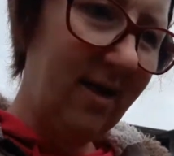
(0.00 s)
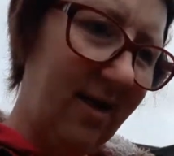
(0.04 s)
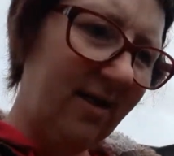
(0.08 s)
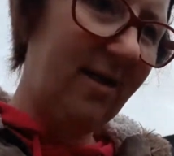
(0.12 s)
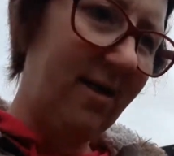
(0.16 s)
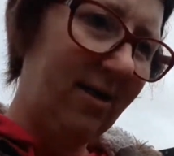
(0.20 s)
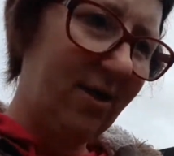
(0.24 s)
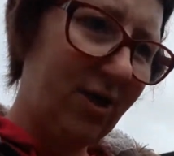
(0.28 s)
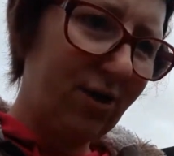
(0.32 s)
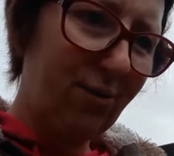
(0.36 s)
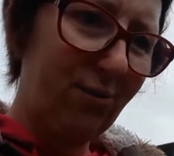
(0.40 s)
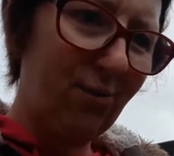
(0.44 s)

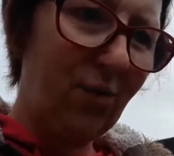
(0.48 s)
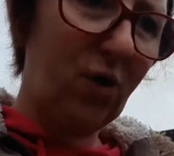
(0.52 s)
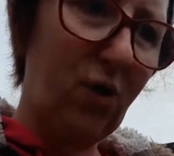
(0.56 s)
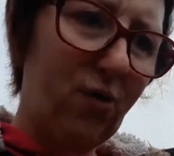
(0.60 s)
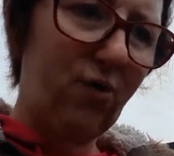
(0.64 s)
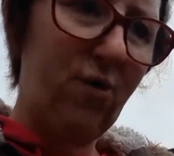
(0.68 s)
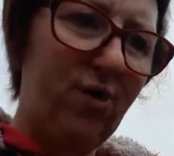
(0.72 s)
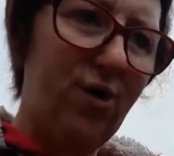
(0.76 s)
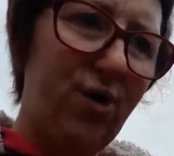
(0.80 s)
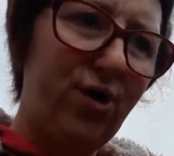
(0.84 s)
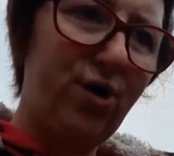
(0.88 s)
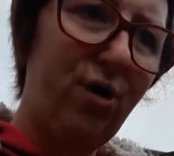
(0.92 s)

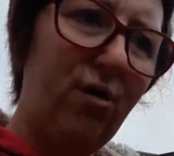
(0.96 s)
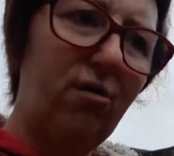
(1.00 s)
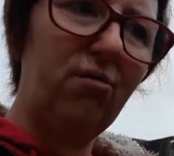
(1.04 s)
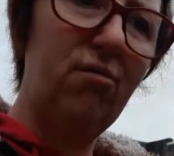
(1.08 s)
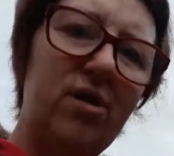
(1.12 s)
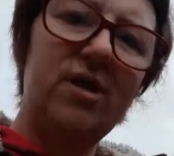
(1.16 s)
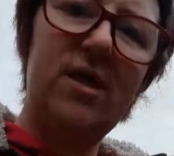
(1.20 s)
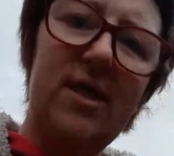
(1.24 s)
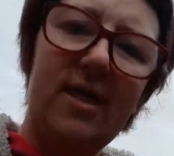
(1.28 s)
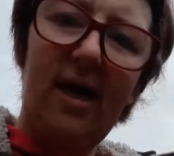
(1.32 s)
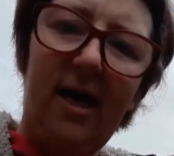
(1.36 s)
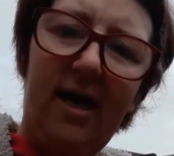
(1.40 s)
Tomorrow's
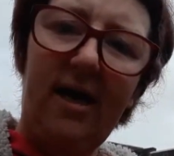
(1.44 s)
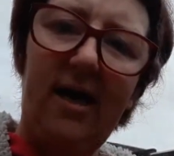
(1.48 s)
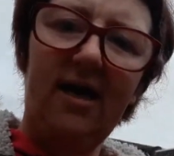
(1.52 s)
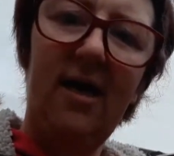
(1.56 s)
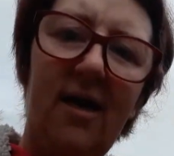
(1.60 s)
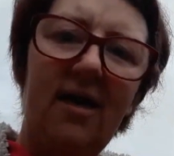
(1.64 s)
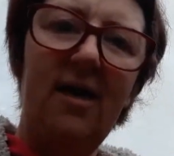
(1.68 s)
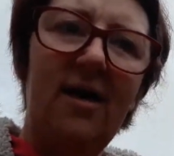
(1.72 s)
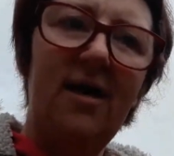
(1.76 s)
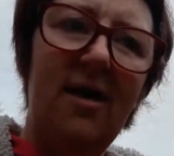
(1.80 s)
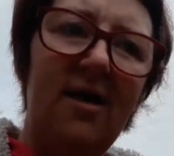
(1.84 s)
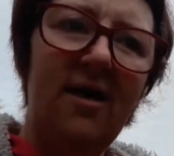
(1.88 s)
Tuesday,
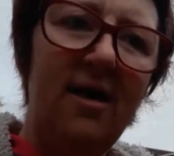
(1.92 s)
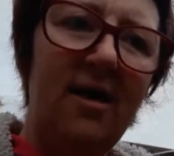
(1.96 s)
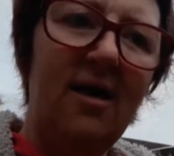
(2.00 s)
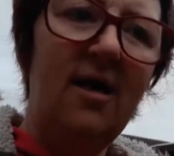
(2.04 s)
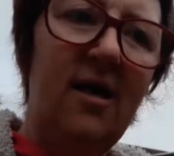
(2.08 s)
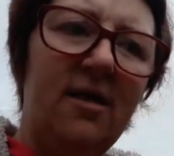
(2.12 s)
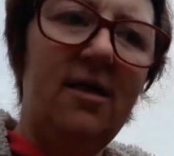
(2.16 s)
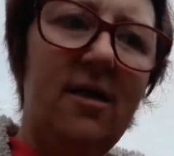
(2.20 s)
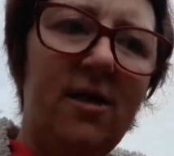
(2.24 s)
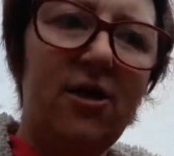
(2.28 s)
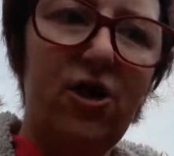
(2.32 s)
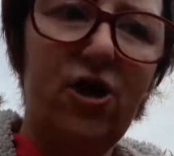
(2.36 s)

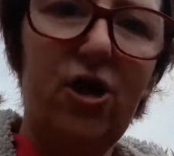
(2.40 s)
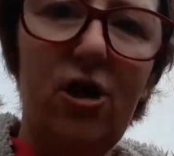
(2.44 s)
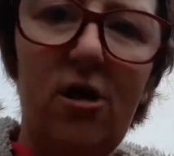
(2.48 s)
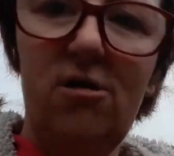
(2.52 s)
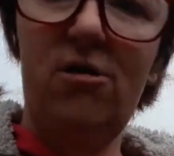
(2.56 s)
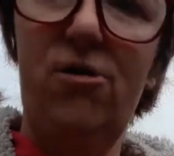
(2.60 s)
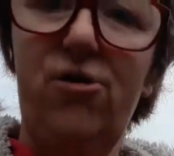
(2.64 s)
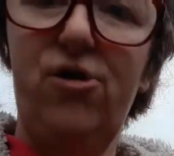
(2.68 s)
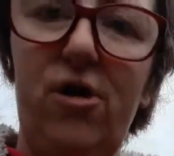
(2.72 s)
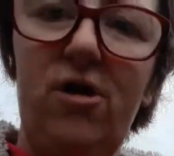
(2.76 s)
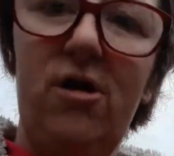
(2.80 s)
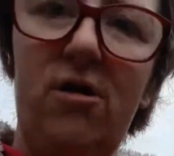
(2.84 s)
the
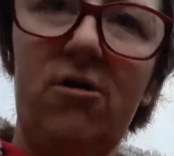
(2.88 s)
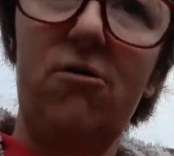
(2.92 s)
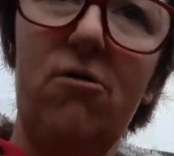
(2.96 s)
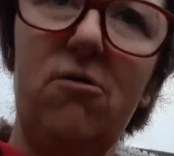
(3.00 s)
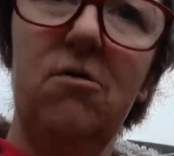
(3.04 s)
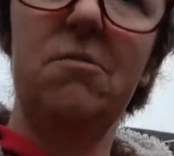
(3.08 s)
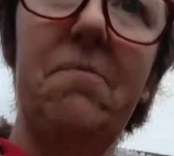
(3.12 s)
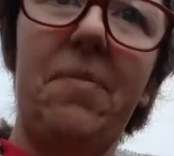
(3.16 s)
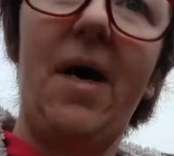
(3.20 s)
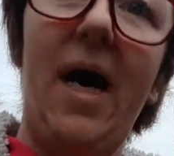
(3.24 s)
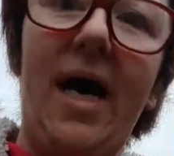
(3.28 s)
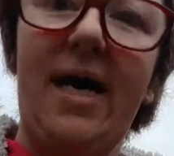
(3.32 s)
children are going
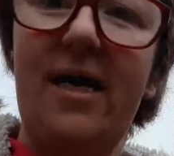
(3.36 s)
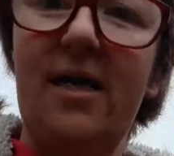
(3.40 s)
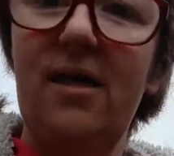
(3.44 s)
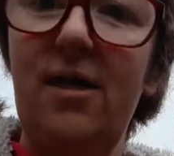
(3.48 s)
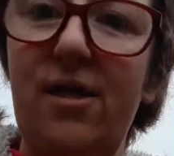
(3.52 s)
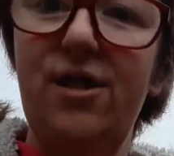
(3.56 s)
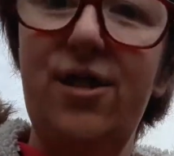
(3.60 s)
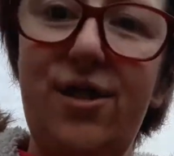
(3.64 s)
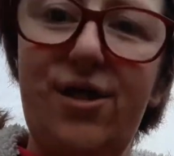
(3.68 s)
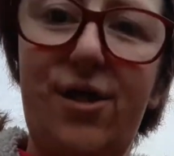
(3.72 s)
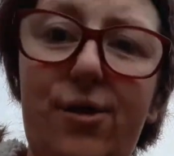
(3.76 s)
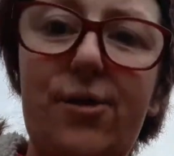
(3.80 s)
back in
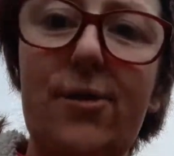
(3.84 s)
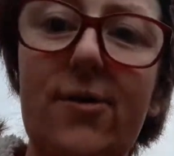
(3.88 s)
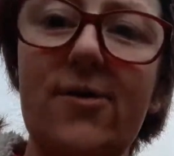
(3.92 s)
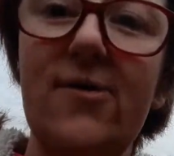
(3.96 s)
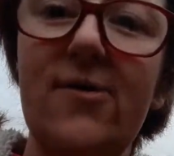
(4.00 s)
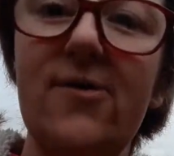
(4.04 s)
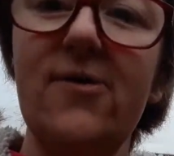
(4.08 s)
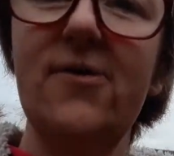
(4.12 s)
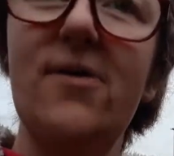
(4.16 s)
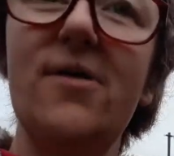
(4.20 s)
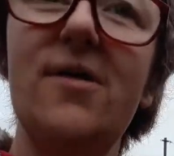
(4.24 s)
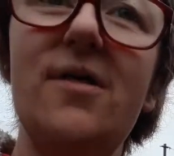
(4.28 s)
school.
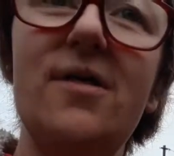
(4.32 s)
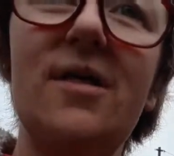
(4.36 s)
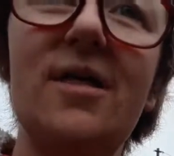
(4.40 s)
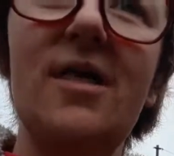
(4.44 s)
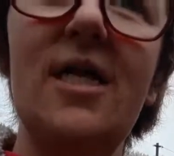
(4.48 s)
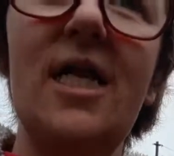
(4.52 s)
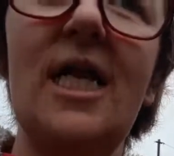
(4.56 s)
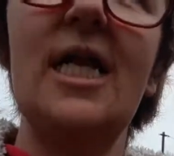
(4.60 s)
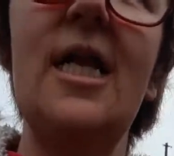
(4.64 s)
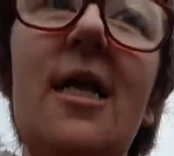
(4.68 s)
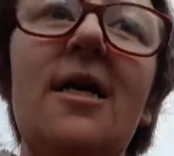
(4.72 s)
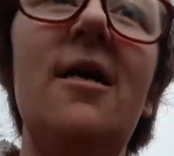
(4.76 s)

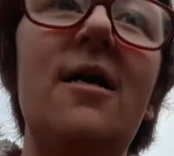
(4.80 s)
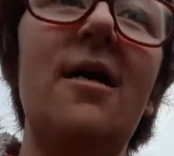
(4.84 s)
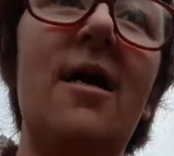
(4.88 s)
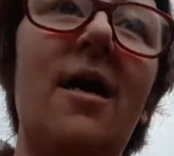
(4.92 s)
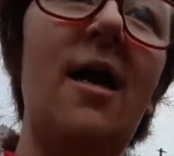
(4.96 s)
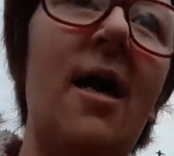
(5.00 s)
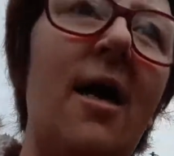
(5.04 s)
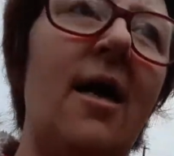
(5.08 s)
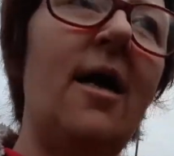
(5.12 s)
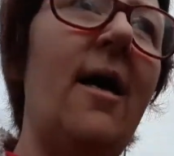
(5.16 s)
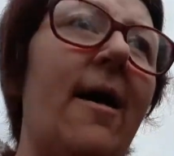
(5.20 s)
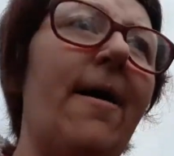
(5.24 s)

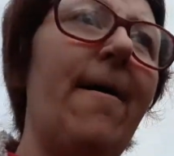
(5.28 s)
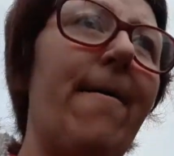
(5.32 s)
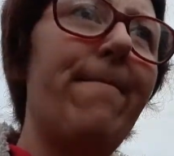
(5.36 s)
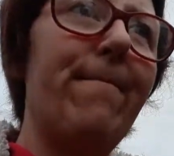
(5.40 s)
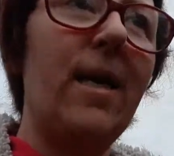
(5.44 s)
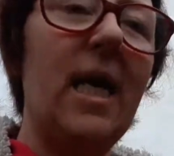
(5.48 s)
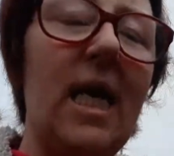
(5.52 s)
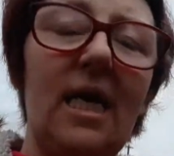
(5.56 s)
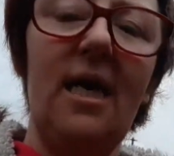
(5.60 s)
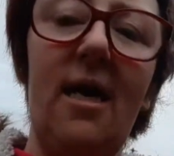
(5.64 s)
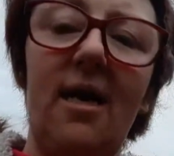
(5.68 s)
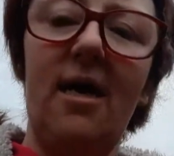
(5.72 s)
Me
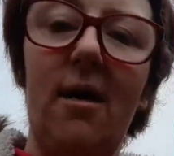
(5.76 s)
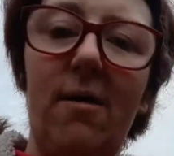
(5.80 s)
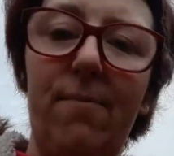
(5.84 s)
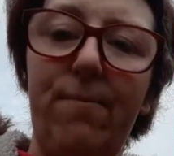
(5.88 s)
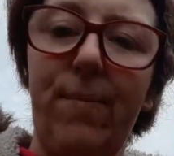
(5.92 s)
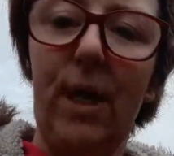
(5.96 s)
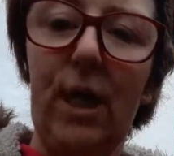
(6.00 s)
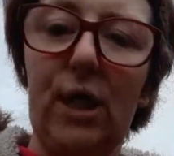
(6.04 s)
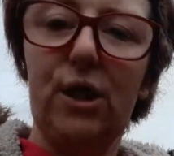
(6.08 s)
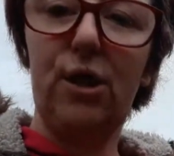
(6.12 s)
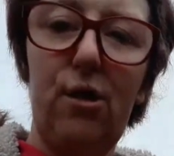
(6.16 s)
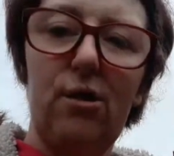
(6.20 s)
and
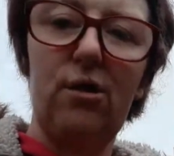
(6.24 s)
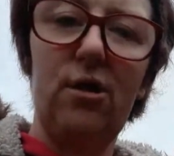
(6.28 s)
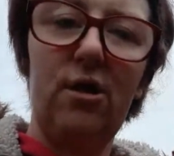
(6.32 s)
hubby's gonna